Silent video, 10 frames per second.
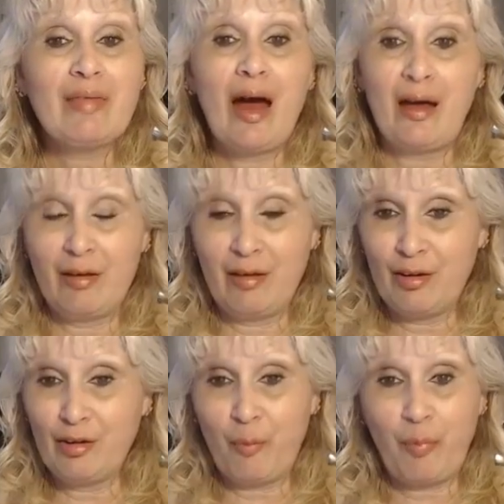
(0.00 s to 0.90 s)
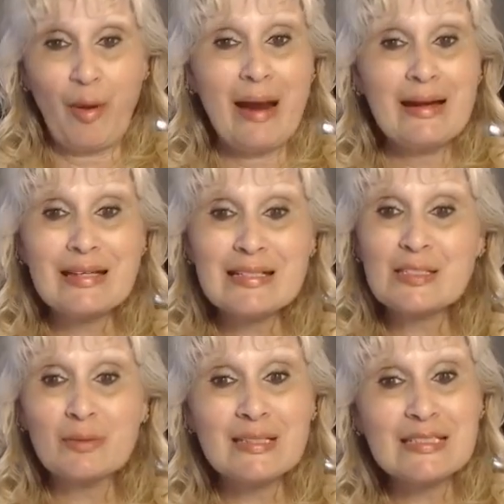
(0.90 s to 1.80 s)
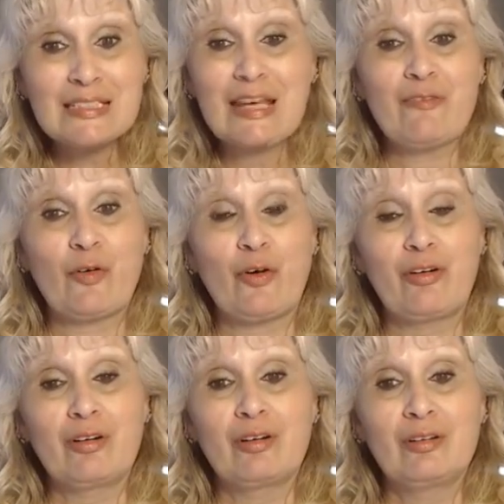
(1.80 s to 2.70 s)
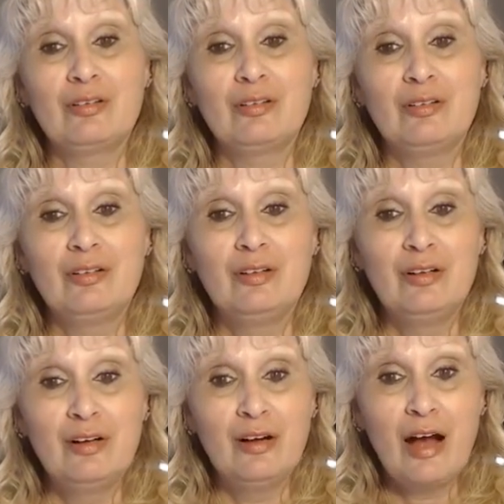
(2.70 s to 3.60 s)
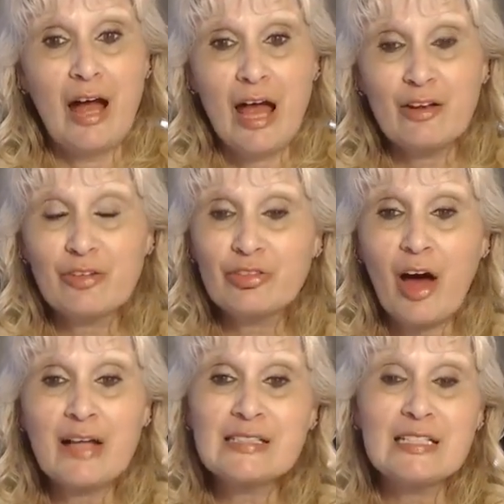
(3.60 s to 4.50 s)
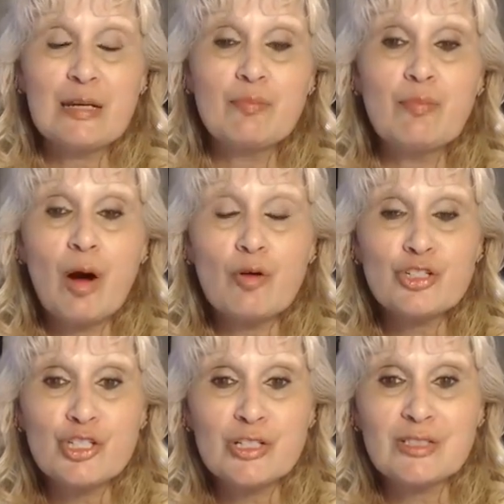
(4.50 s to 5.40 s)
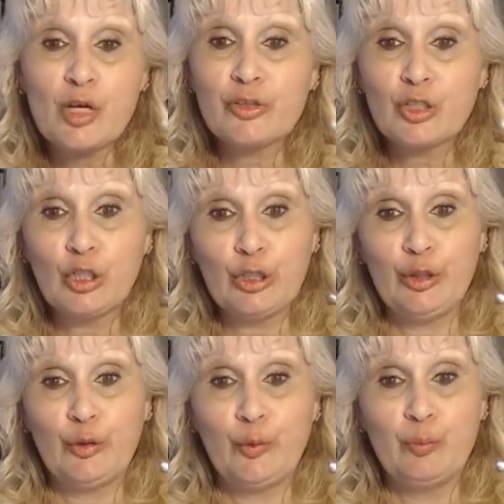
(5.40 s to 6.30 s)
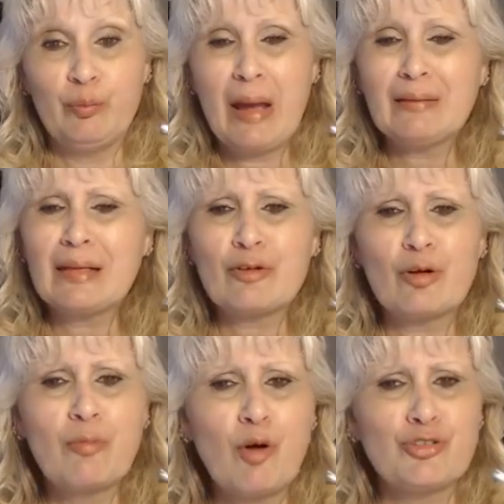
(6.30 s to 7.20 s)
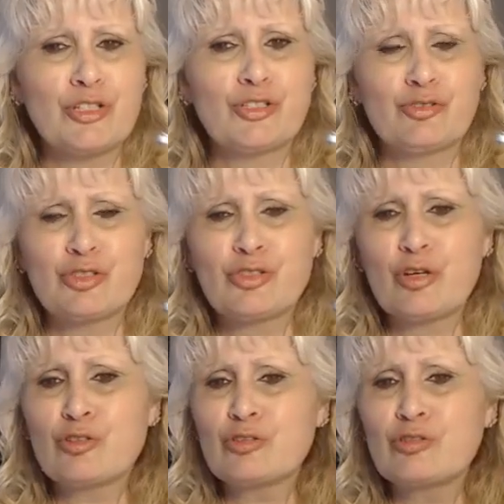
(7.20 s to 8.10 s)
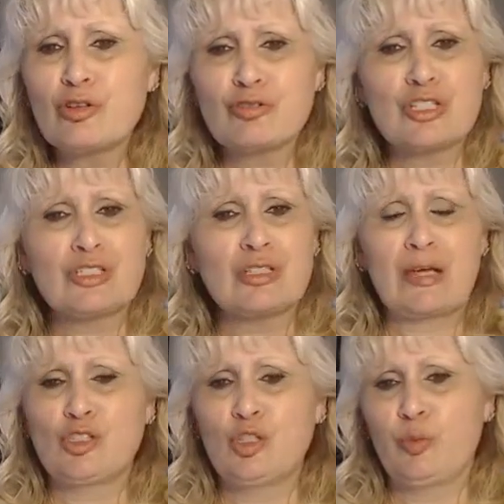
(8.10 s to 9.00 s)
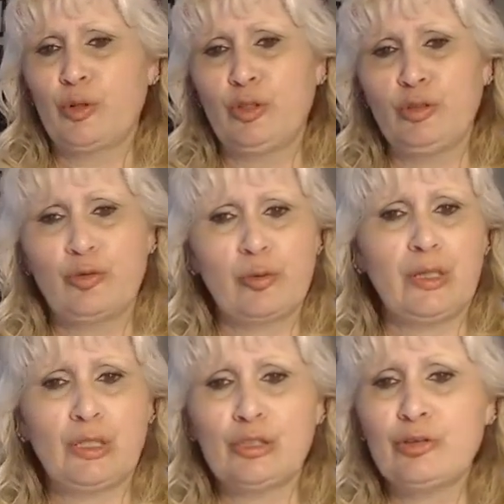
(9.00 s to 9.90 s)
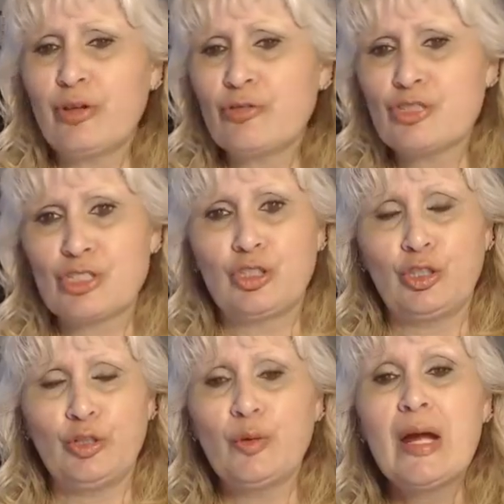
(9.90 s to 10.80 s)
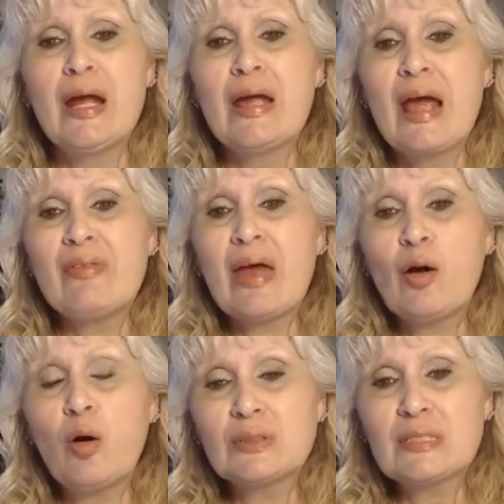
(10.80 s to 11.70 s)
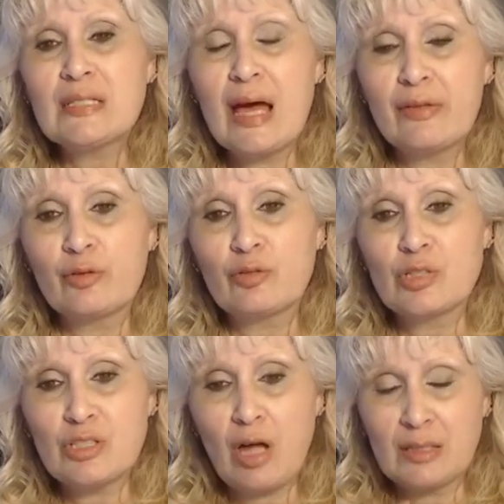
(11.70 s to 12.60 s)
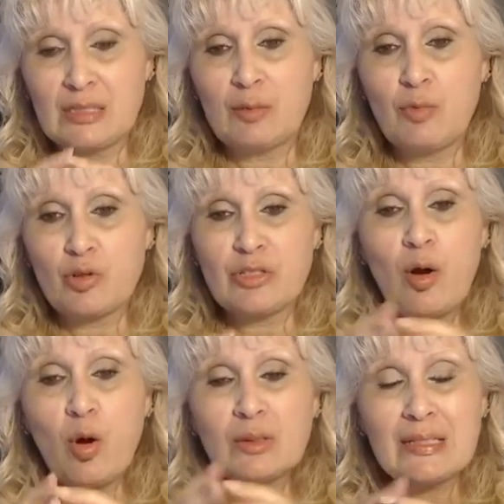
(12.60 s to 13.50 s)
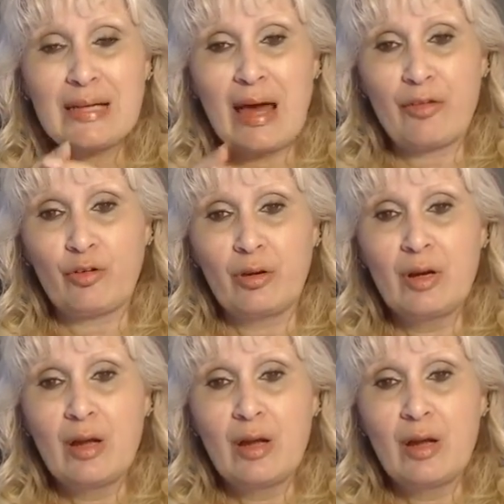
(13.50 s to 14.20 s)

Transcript: that your brain is the receiver, your thoughts and emotions are the glue. Mainly your emotions, are they're, they're just like super glue, gorilla glue. They're just glue. And they hold together those thoughts and emotions. They hold together.